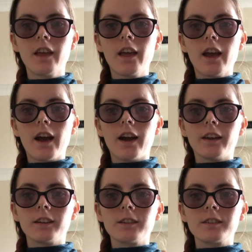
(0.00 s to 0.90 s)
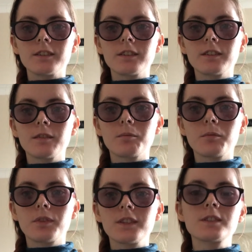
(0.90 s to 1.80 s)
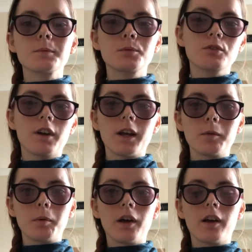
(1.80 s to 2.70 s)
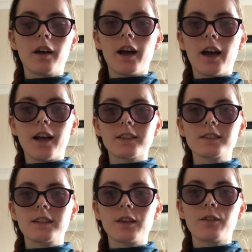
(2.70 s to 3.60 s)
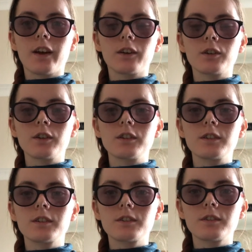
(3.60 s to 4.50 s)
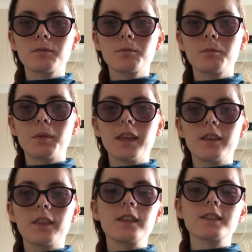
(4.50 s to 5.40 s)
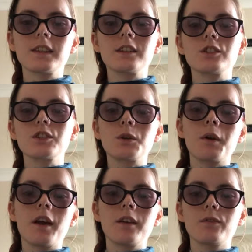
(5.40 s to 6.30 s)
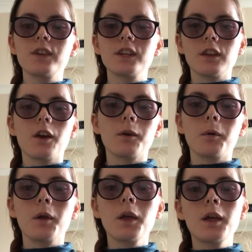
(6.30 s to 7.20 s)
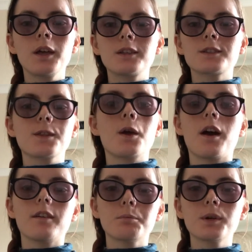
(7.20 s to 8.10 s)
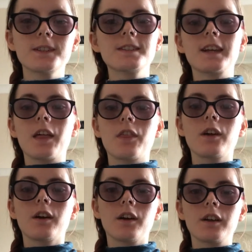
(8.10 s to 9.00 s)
and this subscriber asked if I could make this into a video. So I've put together